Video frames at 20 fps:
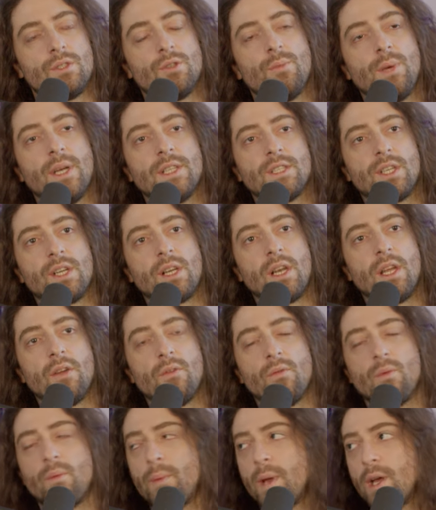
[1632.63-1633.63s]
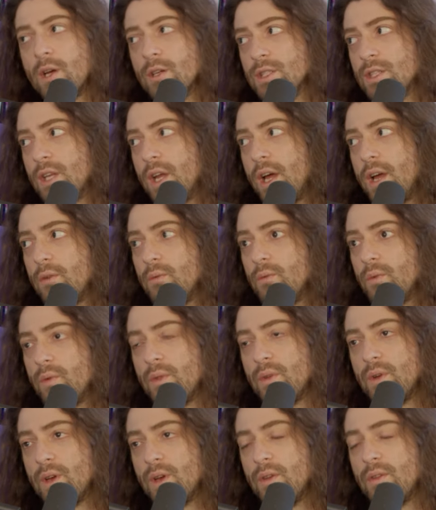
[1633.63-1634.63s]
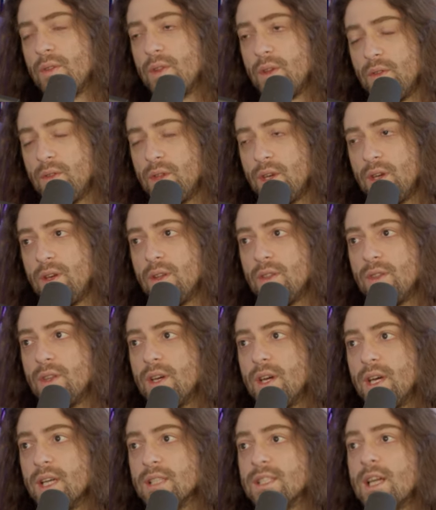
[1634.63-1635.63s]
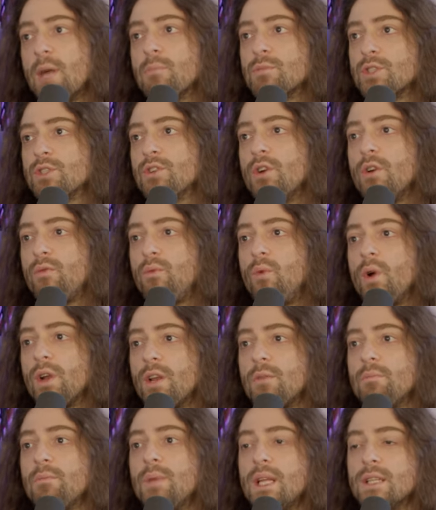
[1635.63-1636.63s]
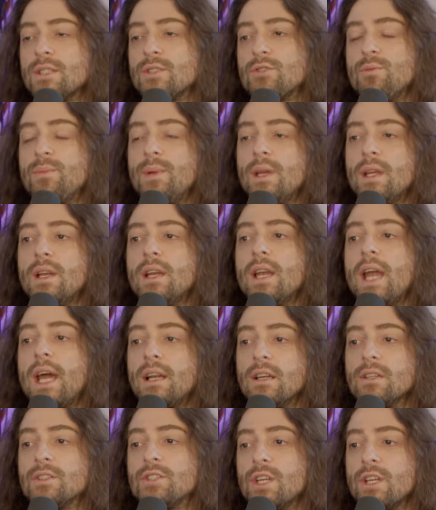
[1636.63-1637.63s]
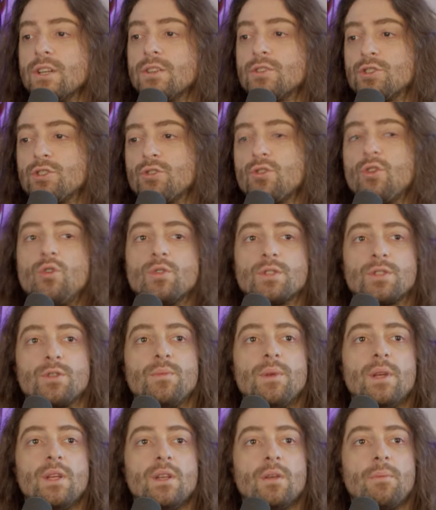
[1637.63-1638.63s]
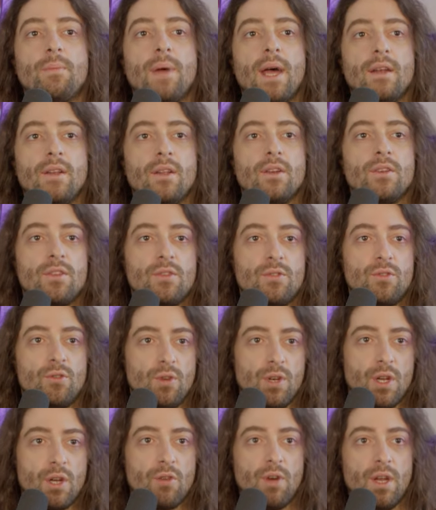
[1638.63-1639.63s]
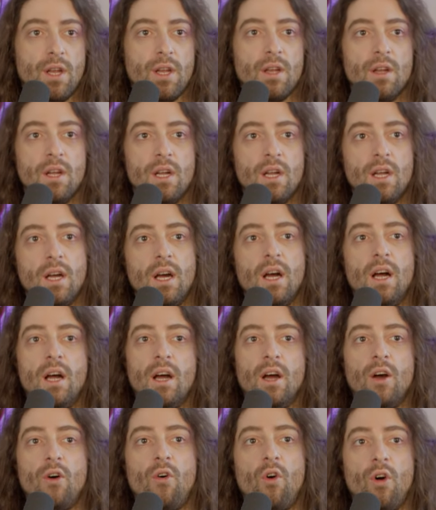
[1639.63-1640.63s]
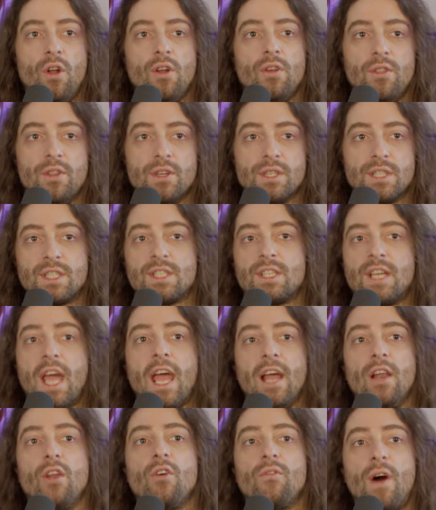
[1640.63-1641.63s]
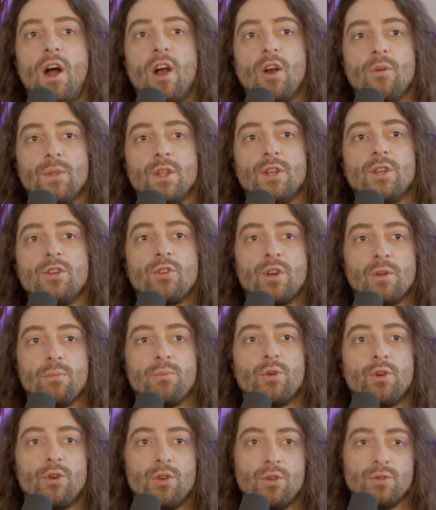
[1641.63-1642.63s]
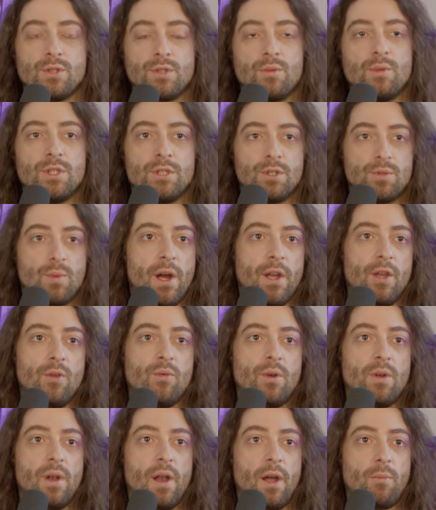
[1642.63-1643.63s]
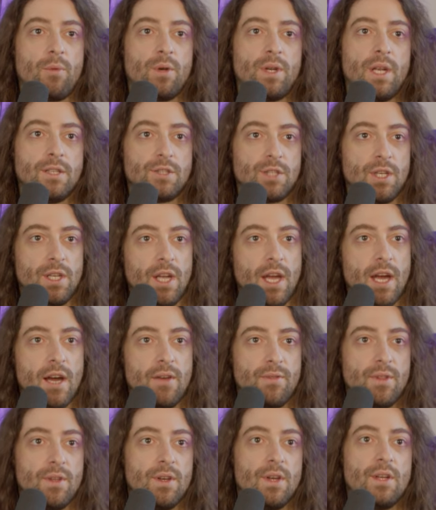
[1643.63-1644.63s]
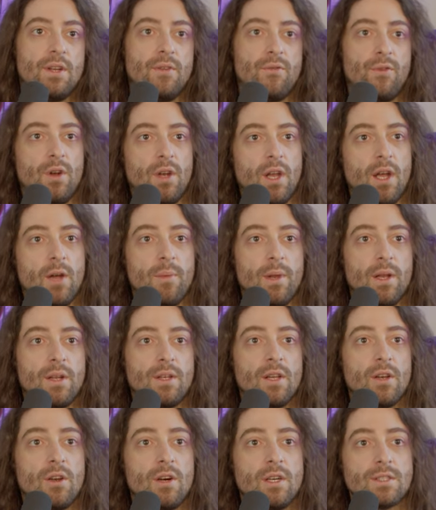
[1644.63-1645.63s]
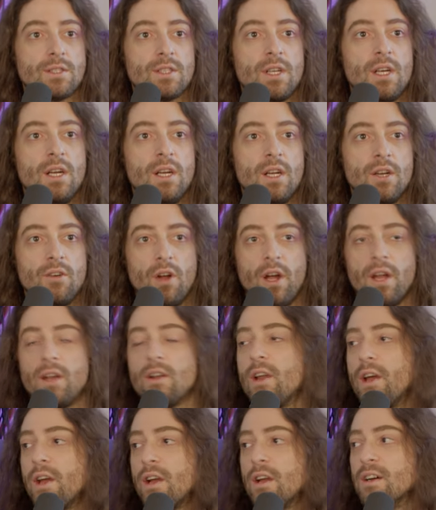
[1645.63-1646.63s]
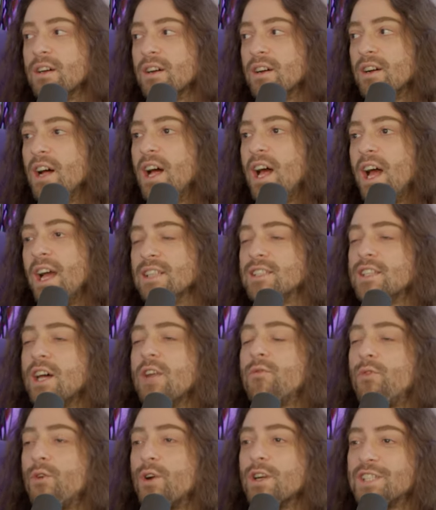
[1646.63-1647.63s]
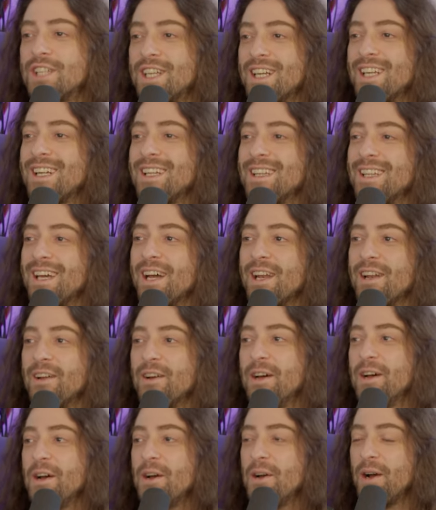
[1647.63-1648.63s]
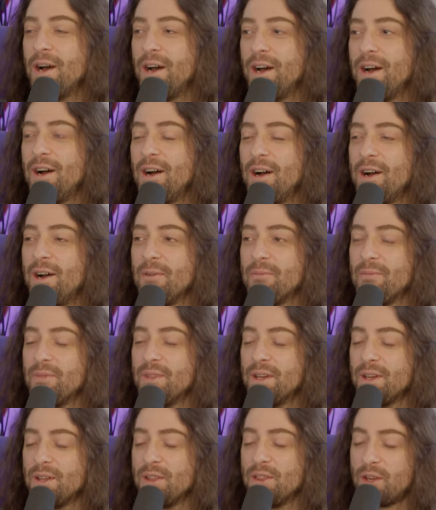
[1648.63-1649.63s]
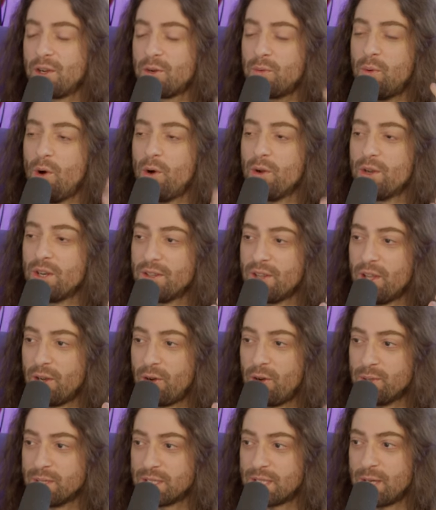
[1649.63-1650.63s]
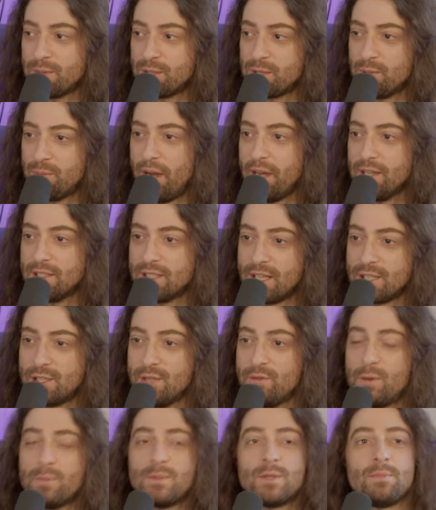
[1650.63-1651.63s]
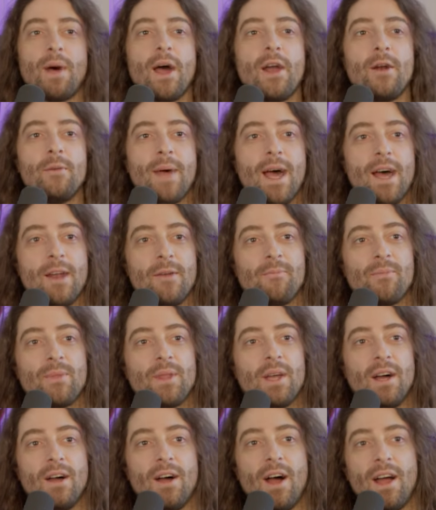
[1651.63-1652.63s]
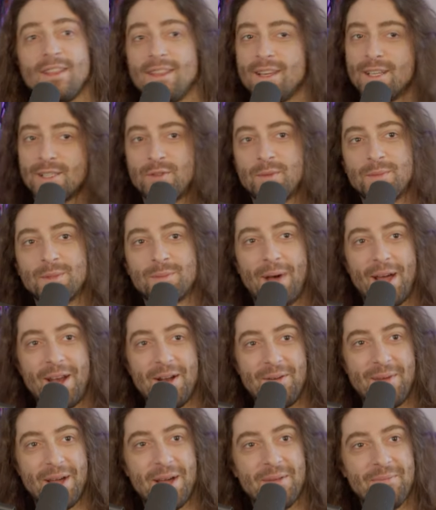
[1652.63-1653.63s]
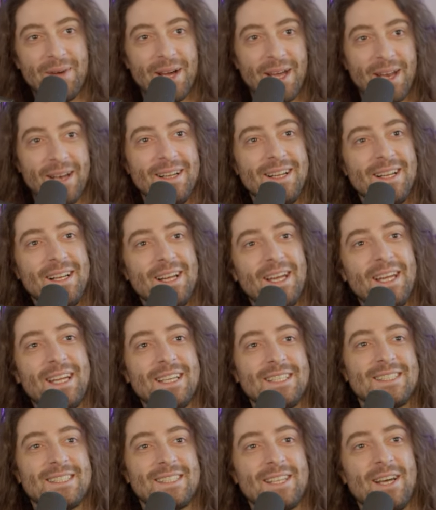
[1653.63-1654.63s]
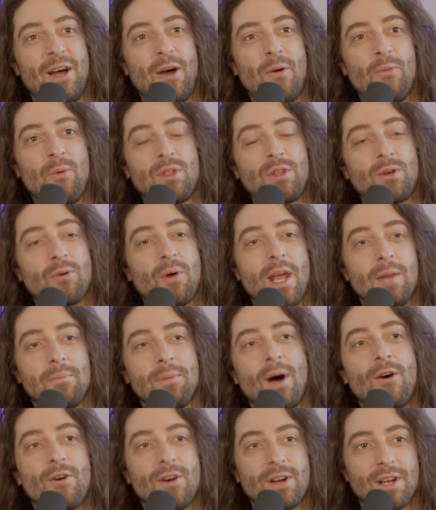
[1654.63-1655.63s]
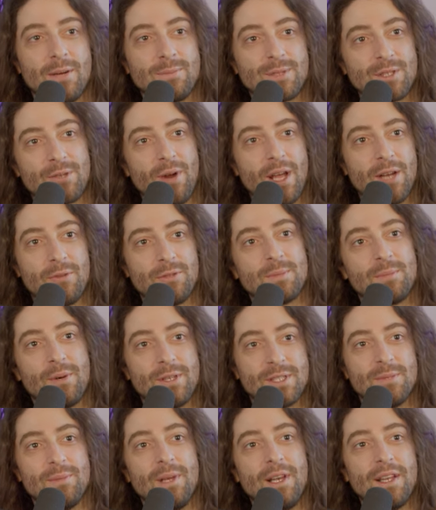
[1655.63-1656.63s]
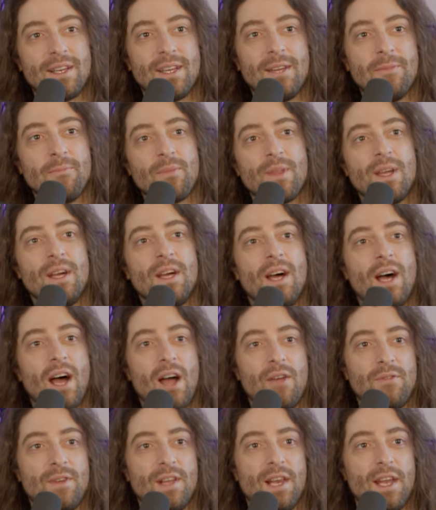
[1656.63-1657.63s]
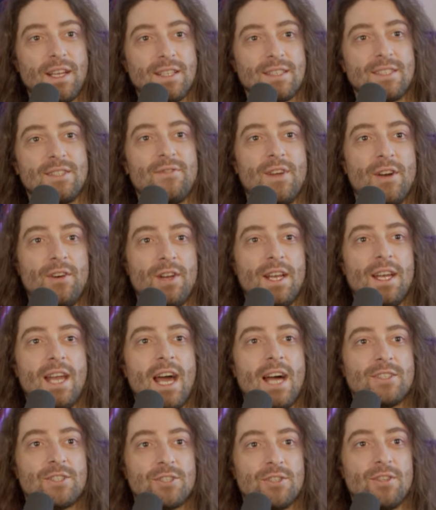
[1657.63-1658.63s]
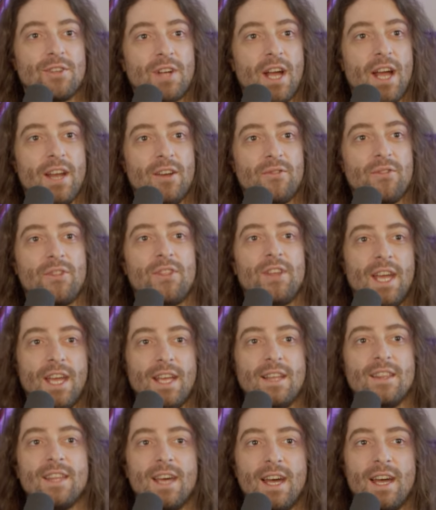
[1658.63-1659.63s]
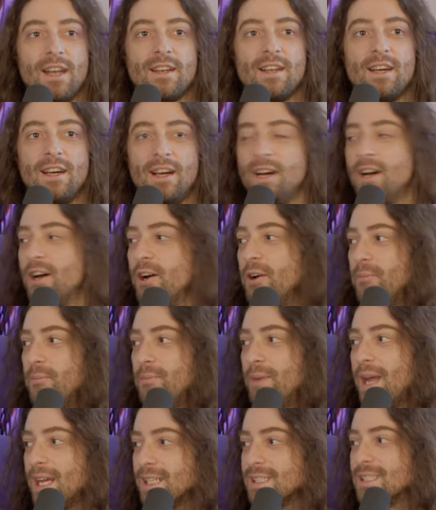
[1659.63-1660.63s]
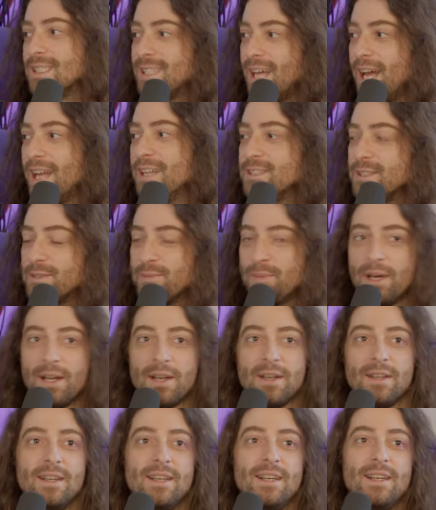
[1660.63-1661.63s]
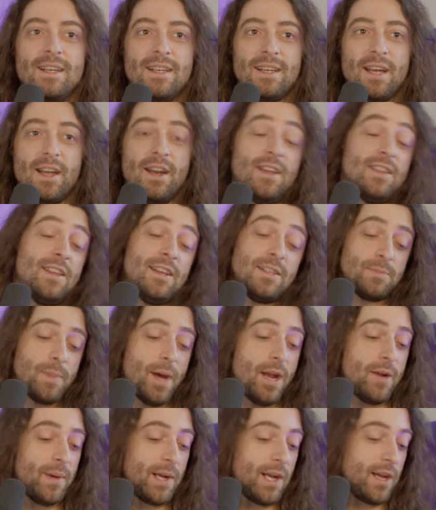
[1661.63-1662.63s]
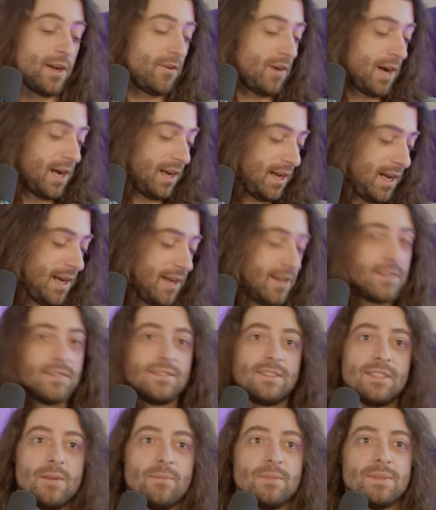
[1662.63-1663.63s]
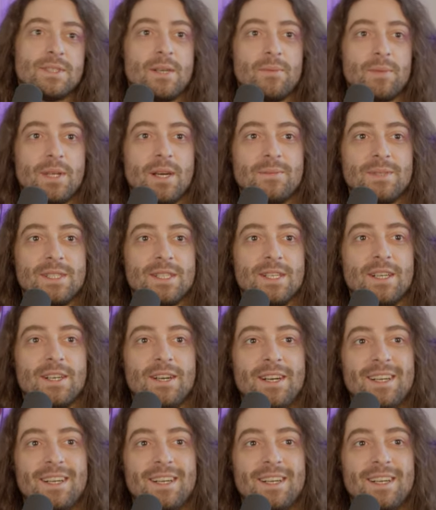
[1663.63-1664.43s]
so basically because like the, the the the, assumption of what it means to be negligent should also be dependent to a degree uh, on the scale of harm that you can produce which is why you would like potentially have the different liability laws mm -hmm. right like uh, mm -hmm. it's unfortunate that uh, the the quote that always comes to mind is actually from spider-man uh, i think it's from spider-man but it's uh, with great power comes great responsibility I feel like it's a very natural kind of thing that uh, makes sense. But and I think Spider Man got it mm-hmm. right. Hey, some sometimes they're,